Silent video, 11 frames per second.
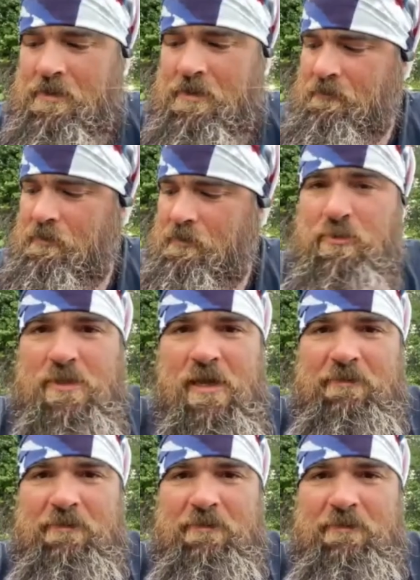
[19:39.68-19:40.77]
do something
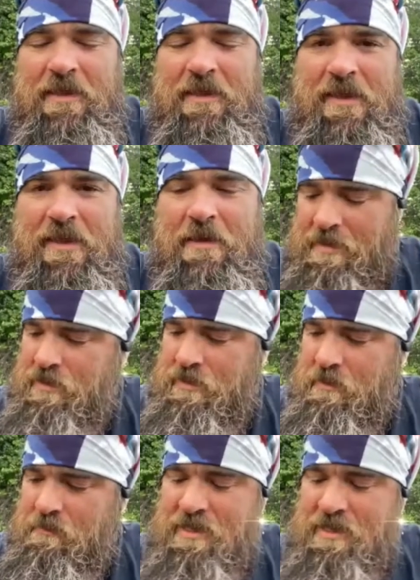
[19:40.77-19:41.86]
like that, but it's just
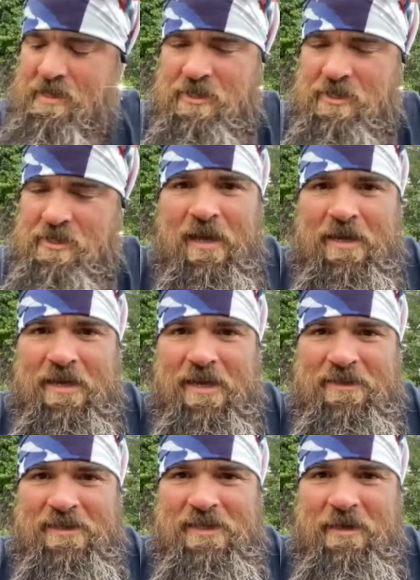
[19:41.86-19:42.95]
gonna be a giant line
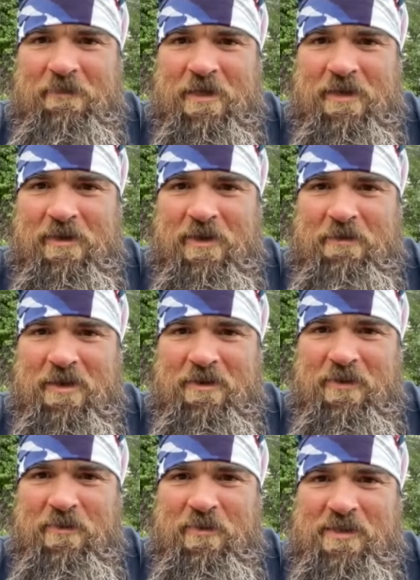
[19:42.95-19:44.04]
down the side of my arm. I don't
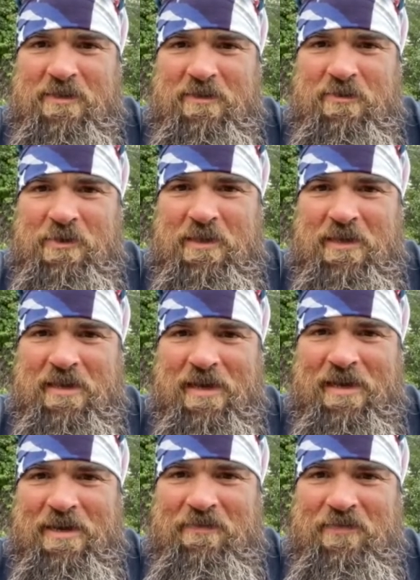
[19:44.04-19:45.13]
know what to do with it. I
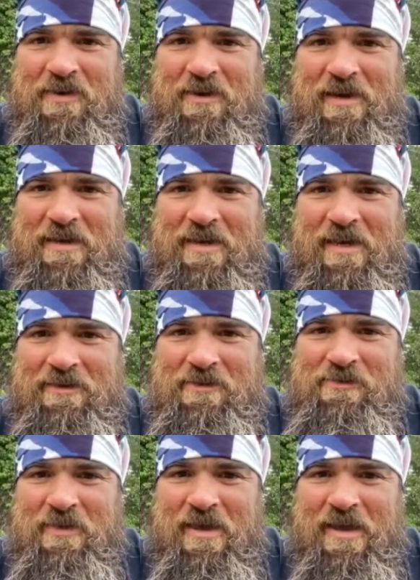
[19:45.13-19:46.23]
gotta figure out how to
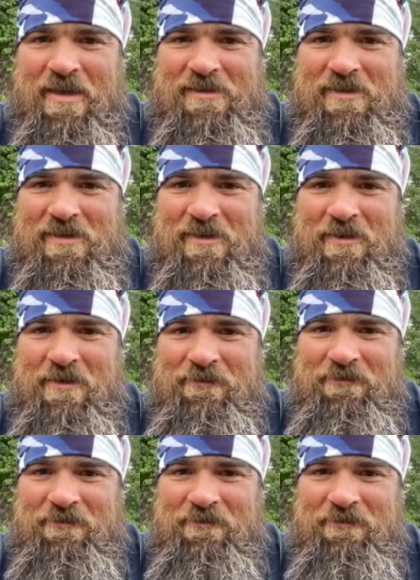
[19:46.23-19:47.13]
do that. So